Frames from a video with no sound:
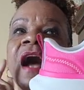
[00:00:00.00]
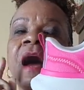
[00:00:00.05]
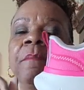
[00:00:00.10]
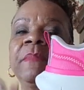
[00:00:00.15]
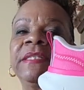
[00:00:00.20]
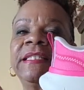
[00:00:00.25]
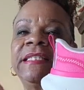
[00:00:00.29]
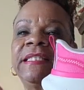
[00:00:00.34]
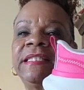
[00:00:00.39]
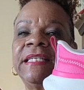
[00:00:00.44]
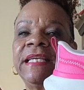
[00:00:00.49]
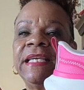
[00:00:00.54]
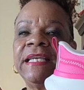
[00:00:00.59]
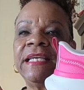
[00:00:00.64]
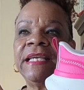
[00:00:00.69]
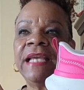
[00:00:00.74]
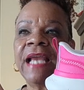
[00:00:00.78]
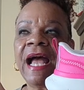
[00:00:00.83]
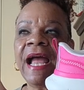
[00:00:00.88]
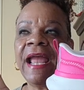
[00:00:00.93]

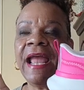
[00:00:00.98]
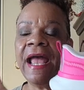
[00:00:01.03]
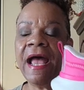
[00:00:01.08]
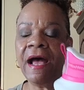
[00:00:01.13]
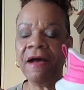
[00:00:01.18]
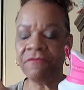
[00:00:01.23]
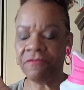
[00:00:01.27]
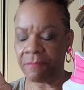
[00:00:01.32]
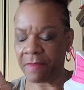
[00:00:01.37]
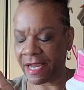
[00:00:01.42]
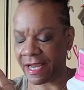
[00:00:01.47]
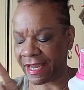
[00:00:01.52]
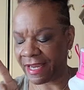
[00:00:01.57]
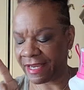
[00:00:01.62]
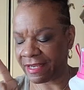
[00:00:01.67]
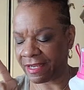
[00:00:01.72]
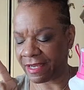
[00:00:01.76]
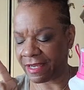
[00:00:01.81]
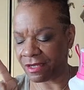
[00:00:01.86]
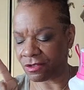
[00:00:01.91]
I have
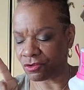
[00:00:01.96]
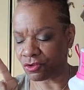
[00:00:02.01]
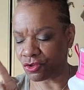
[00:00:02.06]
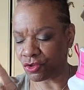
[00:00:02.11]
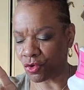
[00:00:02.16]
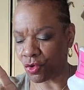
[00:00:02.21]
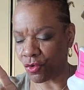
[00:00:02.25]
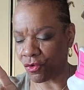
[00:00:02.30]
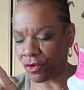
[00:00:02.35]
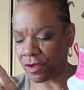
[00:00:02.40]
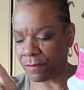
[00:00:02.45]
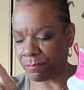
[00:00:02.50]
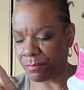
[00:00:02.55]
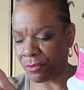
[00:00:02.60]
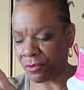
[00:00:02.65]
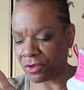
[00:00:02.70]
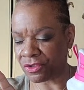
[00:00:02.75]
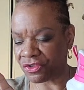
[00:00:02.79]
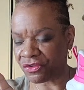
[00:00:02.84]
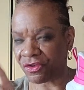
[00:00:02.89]
my Tory
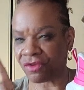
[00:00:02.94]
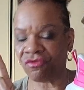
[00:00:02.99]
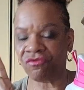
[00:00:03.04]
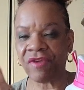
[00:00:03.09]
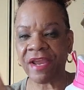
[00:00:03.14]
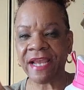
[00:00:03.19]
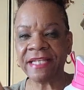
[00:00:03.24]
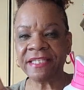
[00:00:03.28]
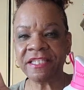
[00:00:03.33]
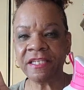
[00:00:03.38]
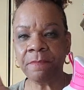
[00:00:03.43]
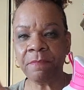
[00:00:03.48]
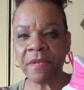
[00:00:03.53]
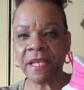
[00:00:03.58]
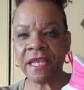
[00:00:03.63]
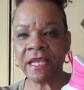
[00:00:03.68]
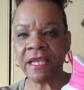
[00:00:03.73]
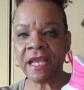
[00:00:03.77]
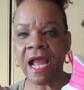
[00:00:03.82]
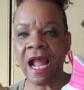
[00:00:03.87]
Burch, the crazy
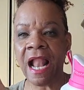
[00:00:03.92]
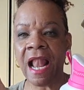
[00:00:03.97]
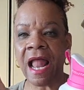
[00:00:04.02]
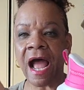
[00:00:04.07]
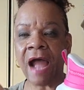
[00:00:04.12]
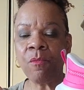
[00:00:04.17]
pink.